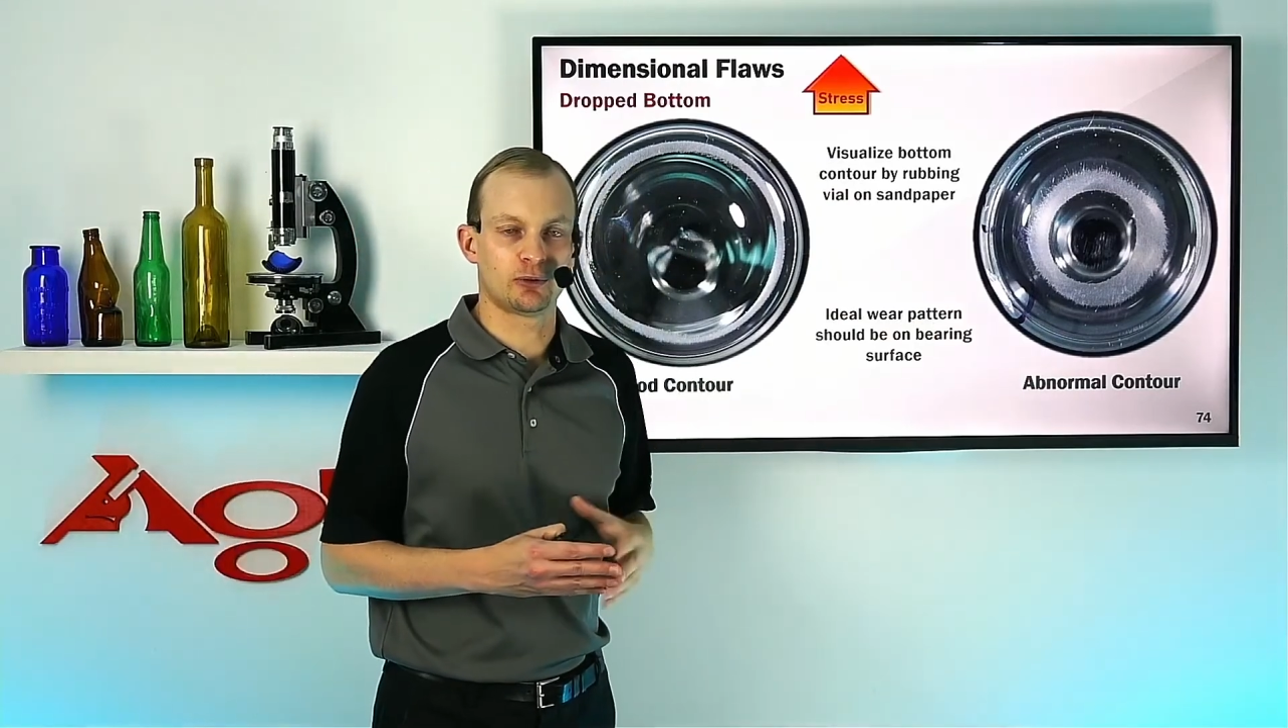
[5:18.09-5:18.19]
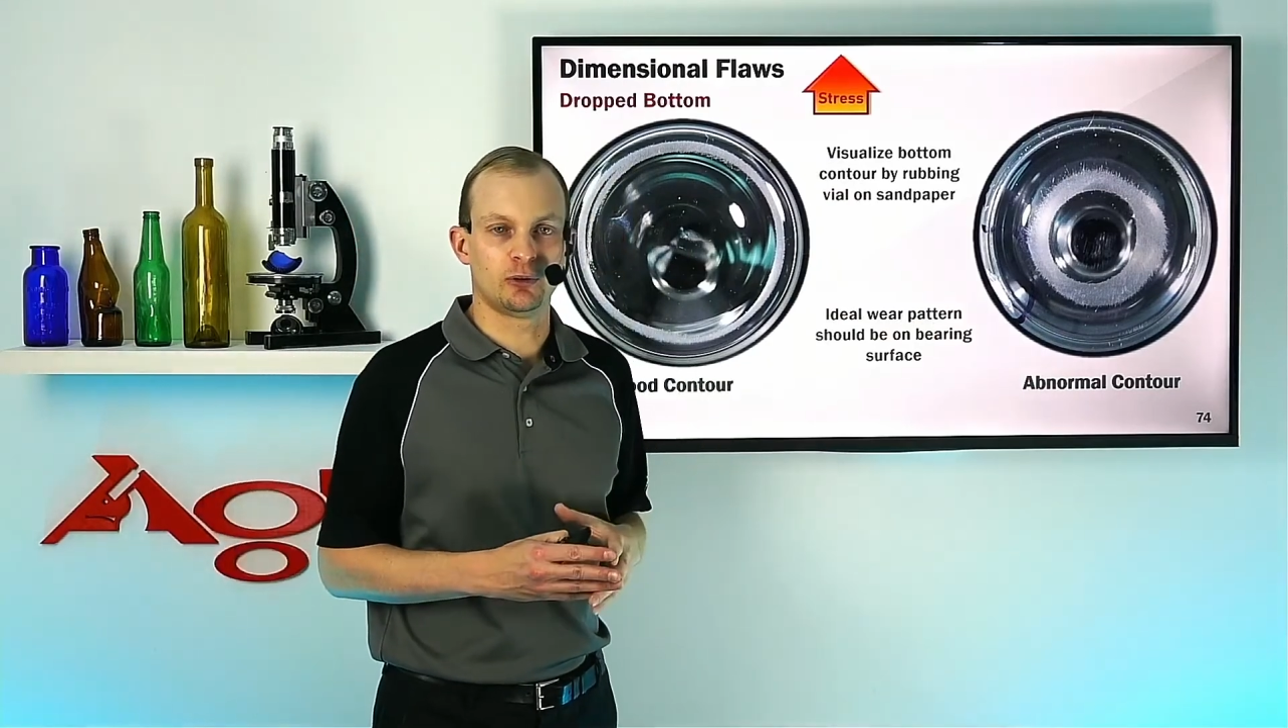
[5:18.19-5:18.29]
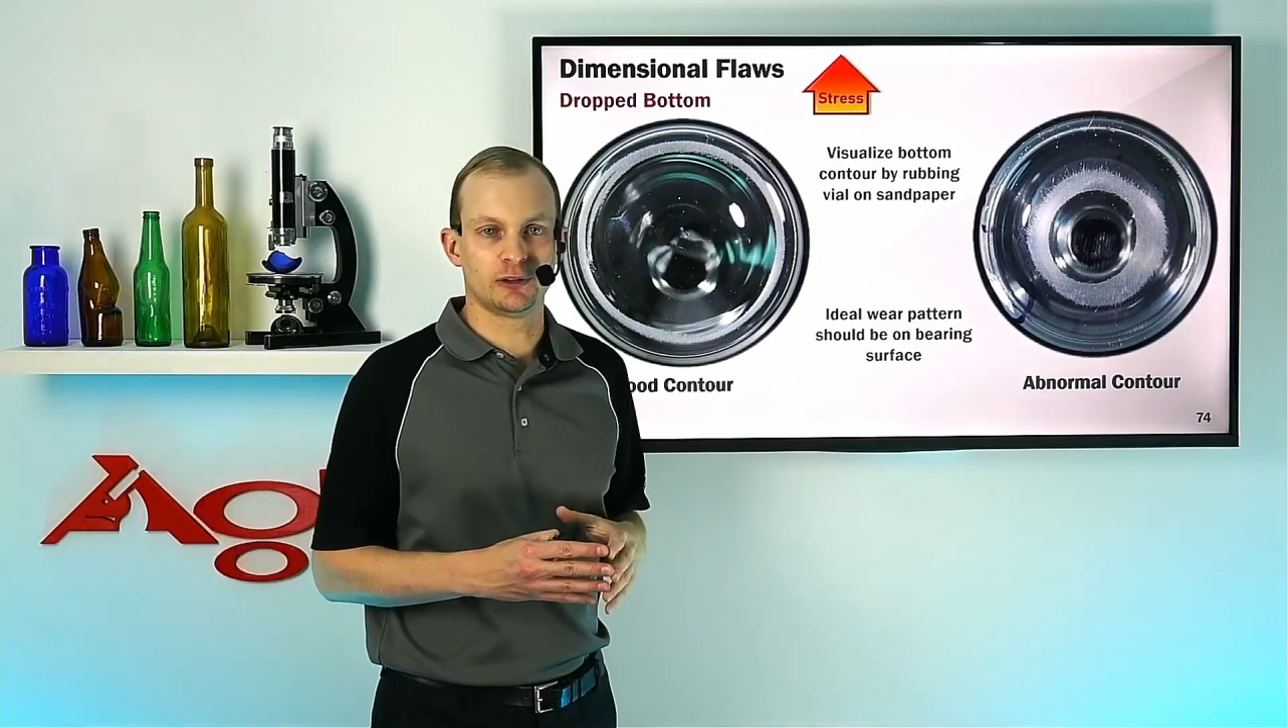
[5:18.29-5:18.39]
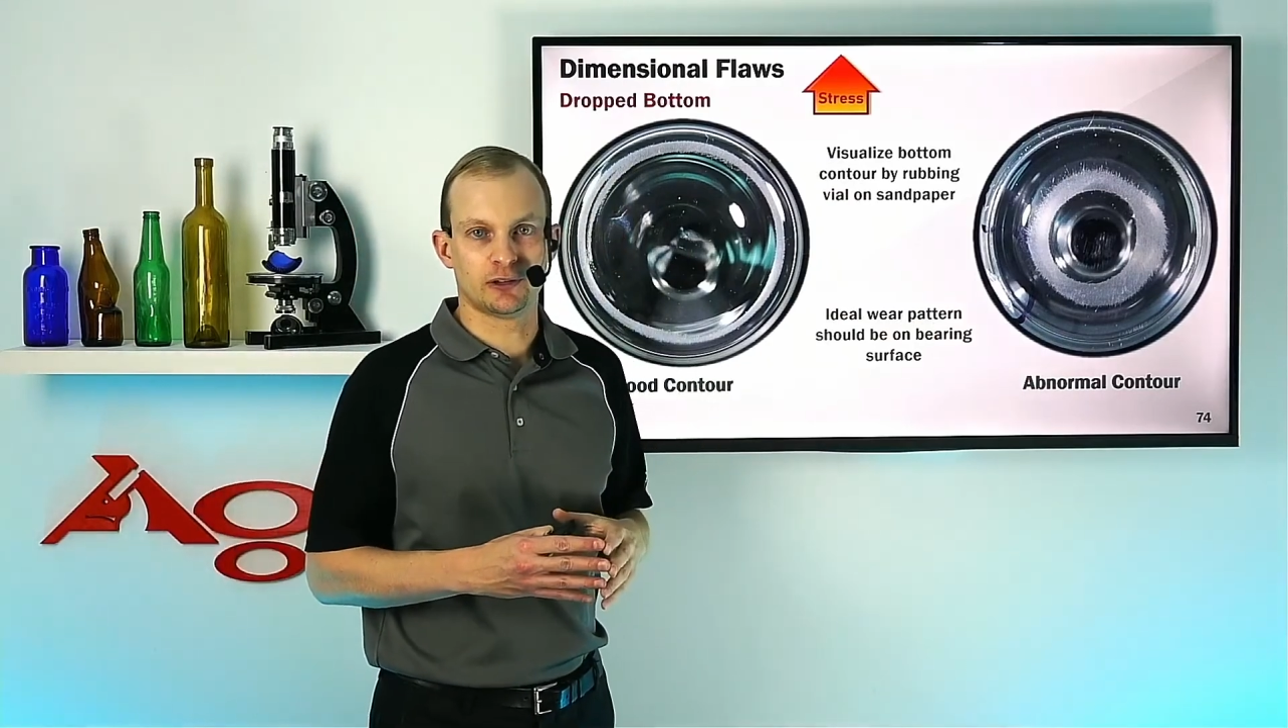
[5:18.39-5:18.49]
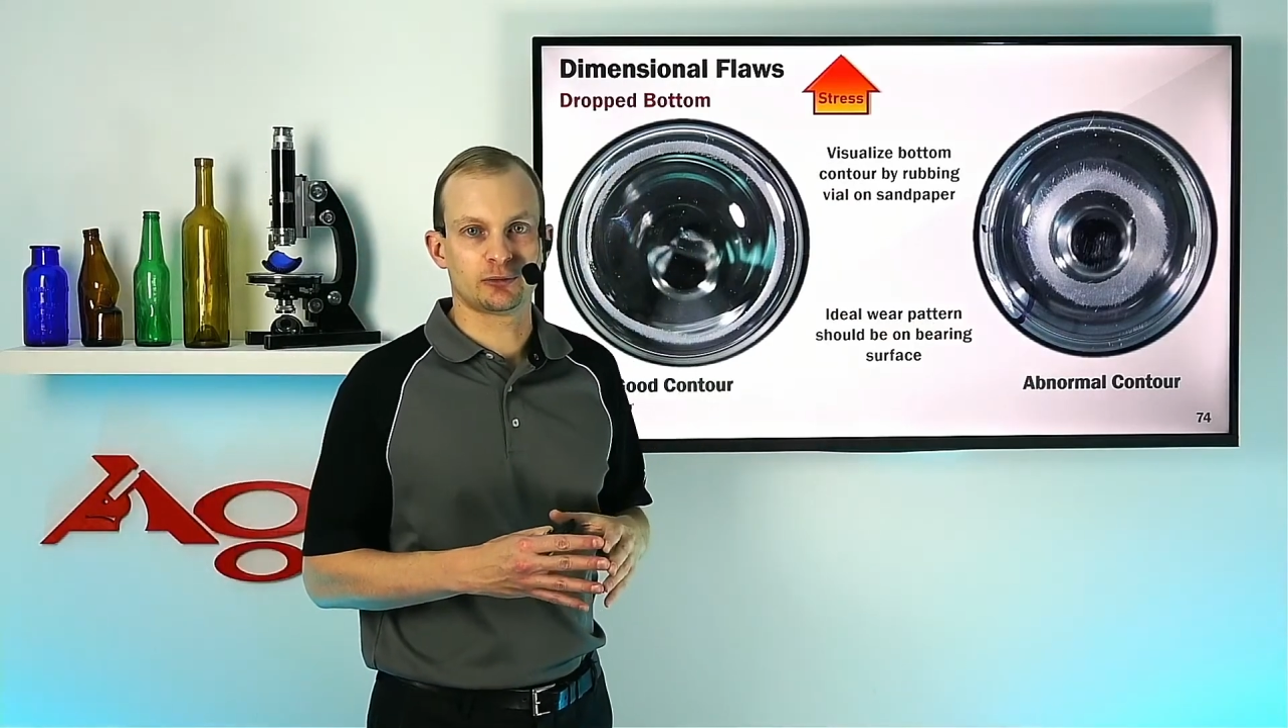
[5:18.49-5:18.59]

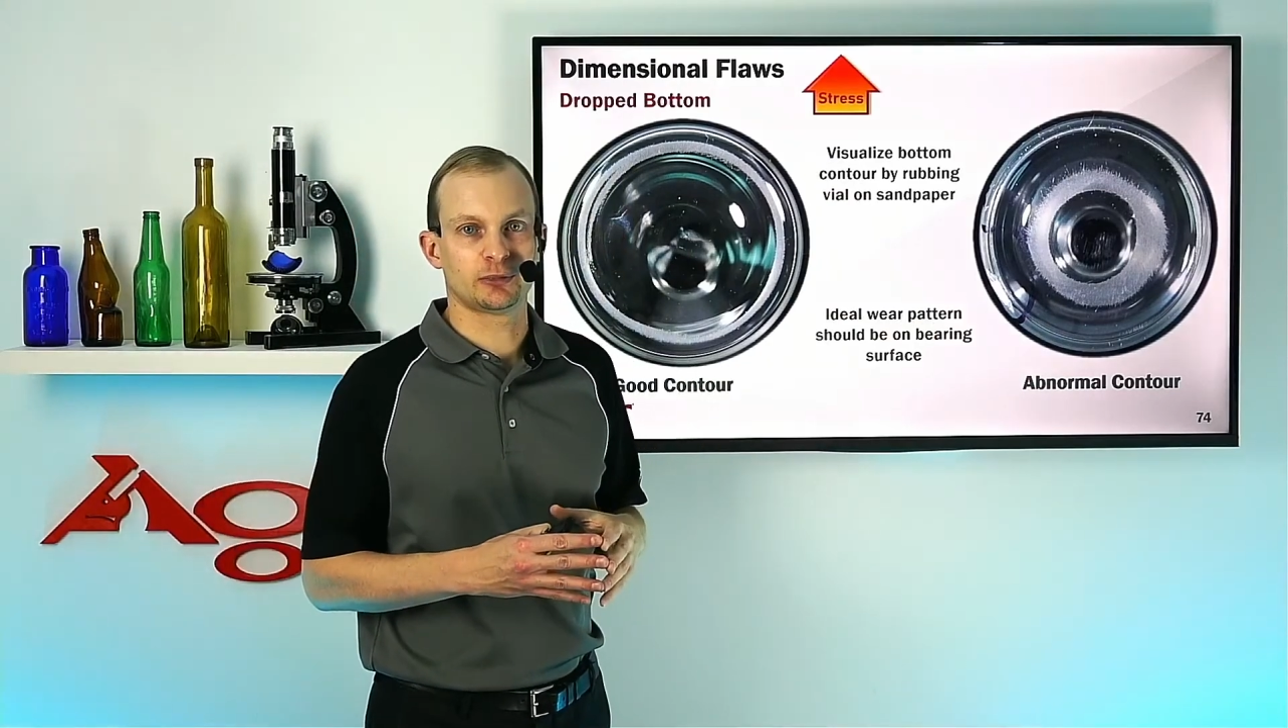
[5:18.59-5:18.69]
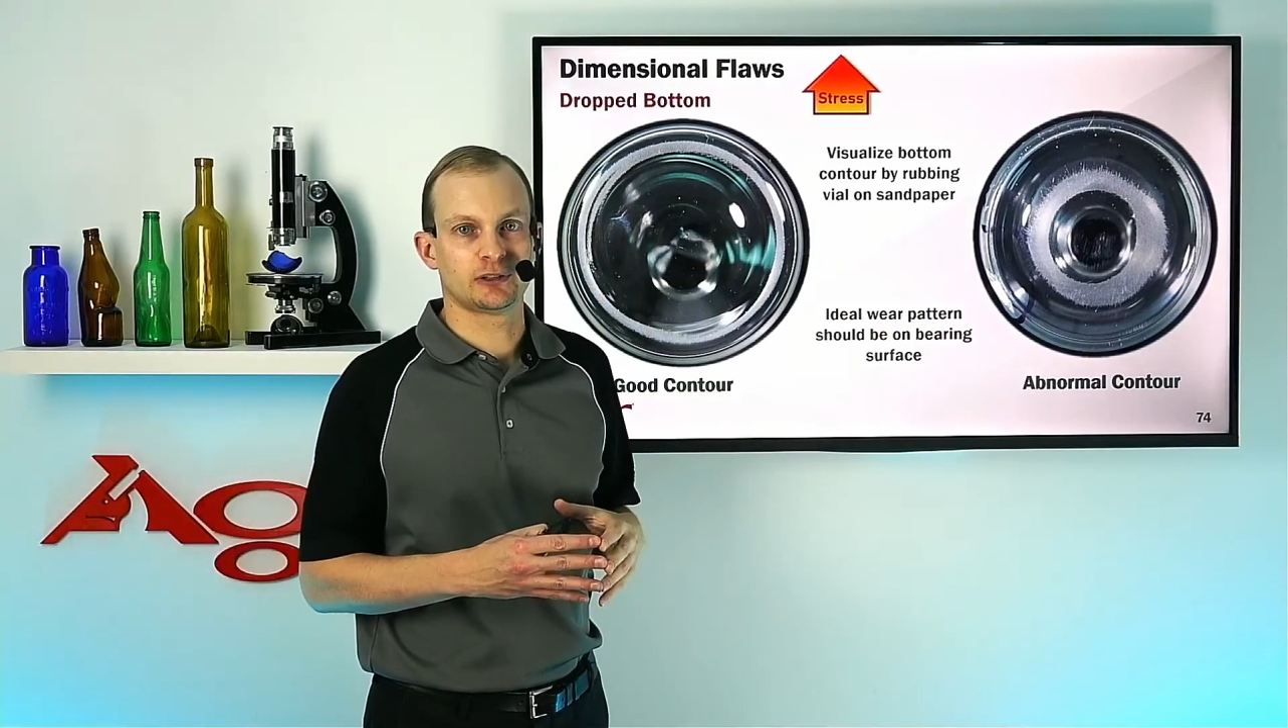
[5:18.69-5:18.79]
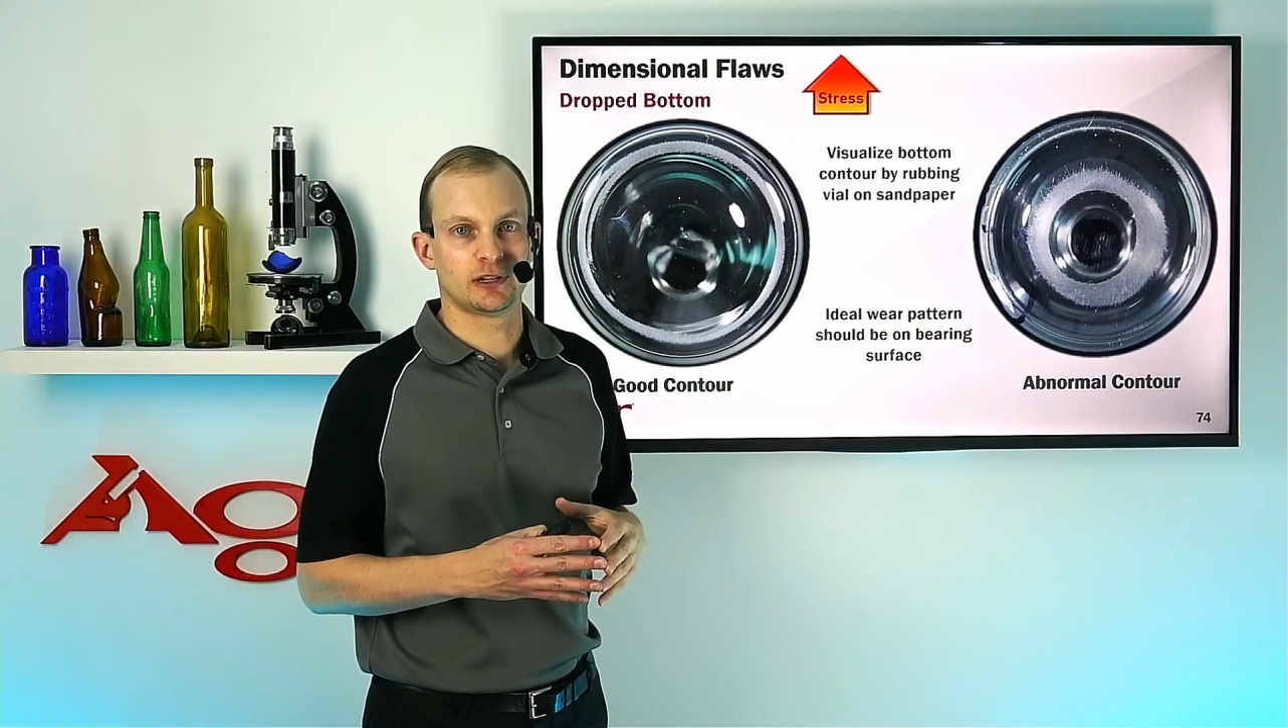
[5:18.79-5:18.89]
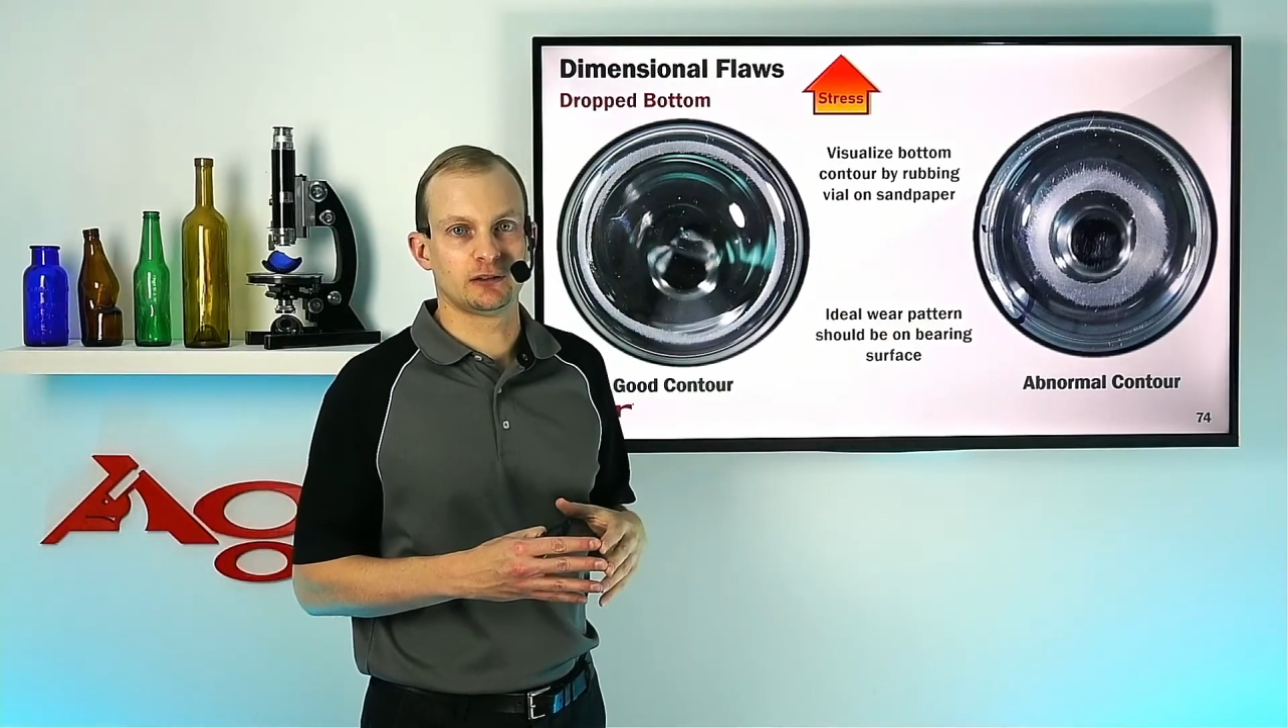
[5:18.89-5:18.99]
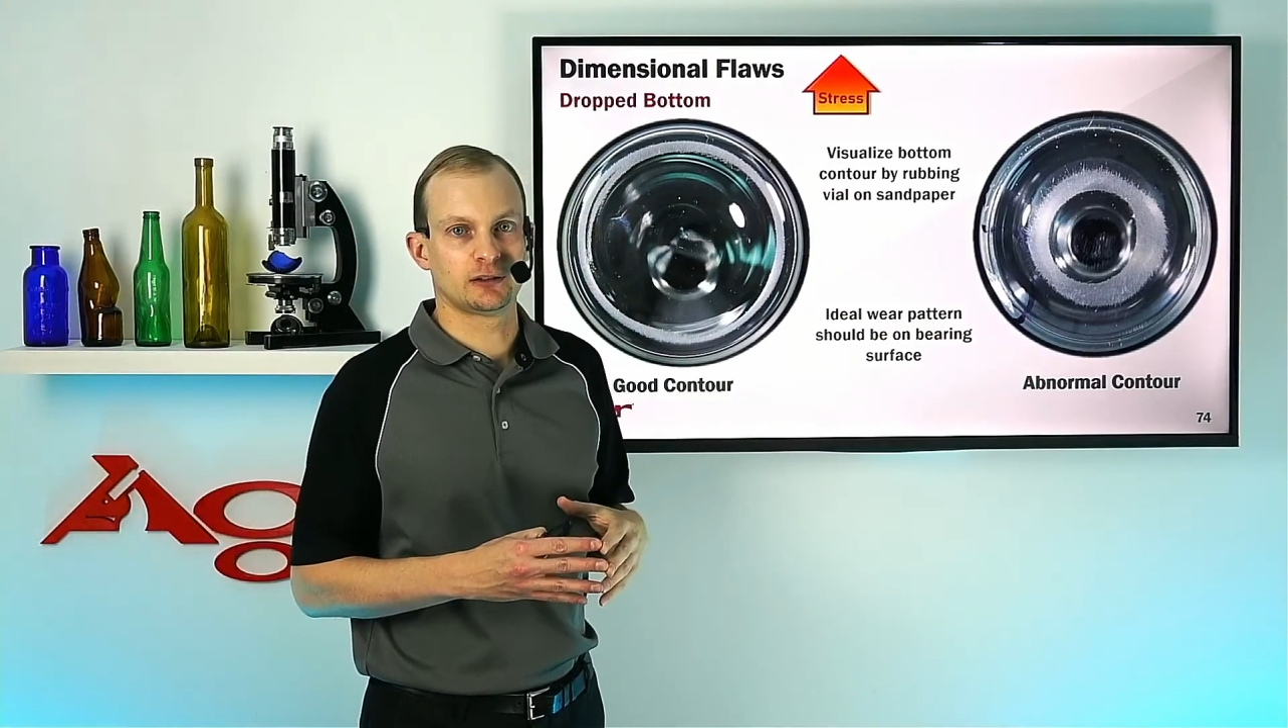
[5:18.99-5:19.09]
on this
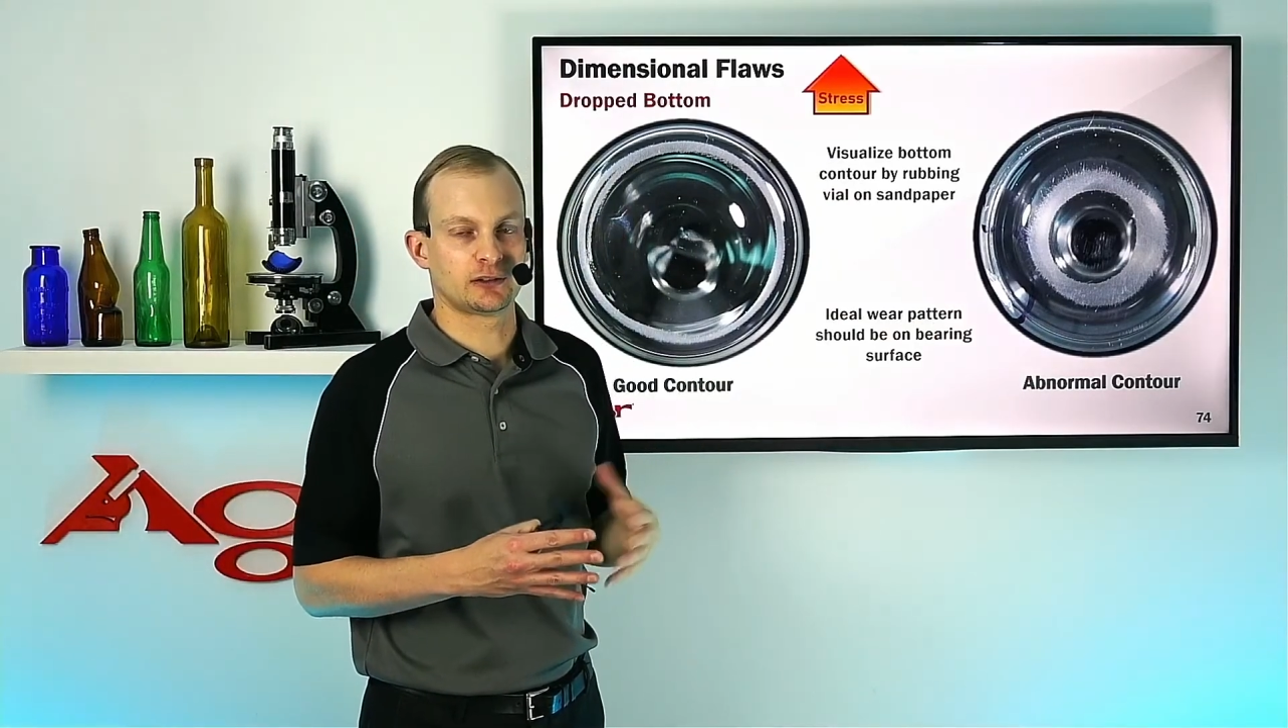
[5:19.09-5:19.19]
particular